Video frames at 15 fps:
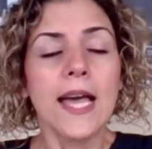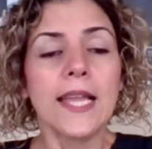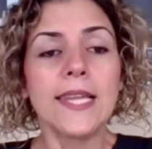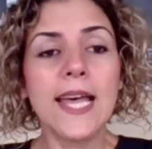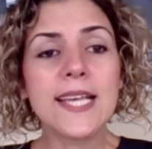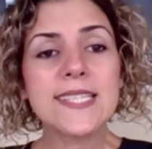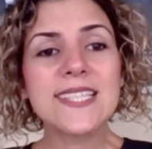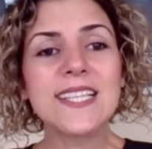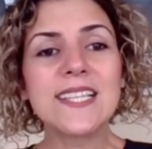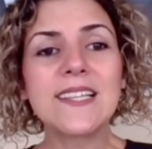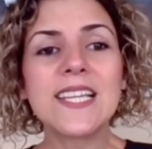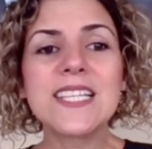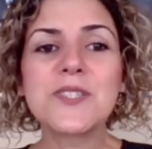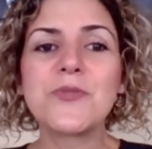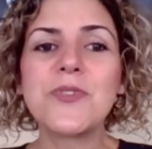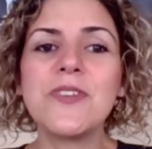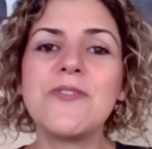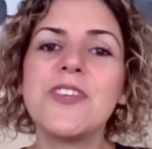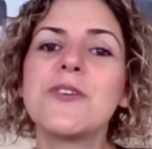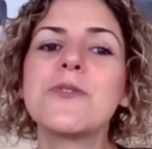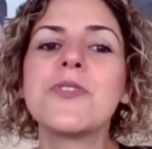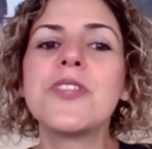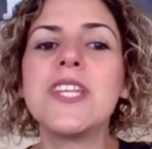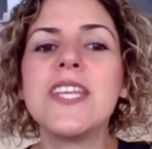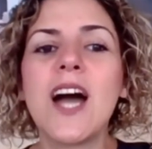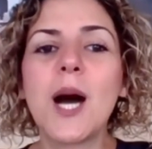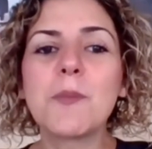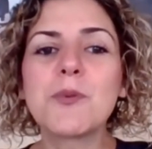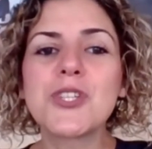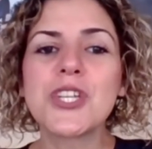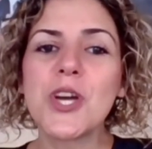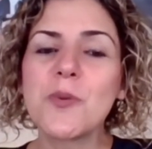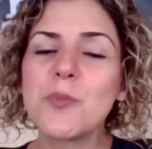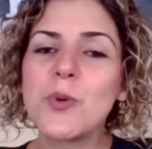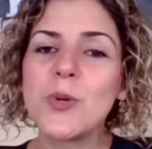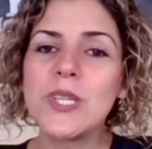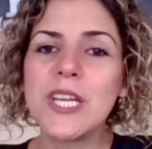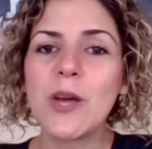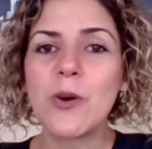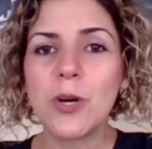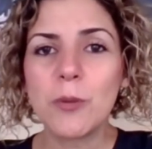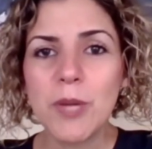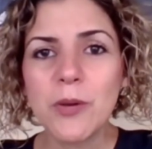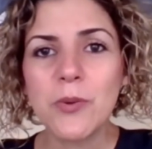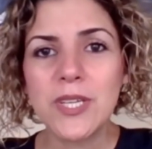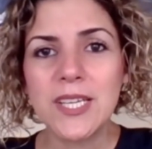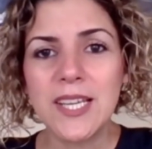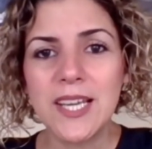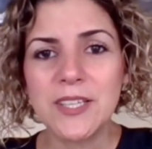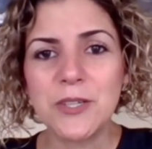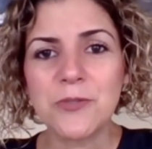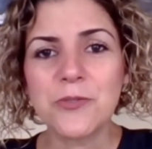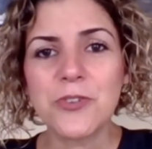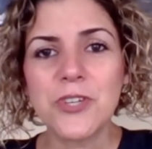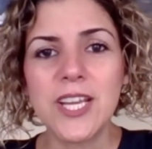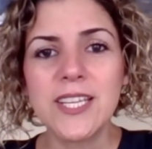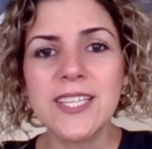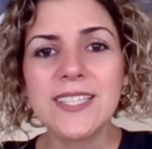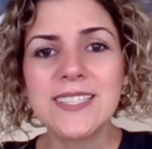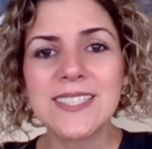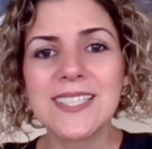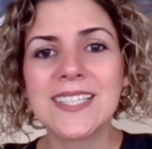Lastly, let's review the optional pulling a home equity line of credit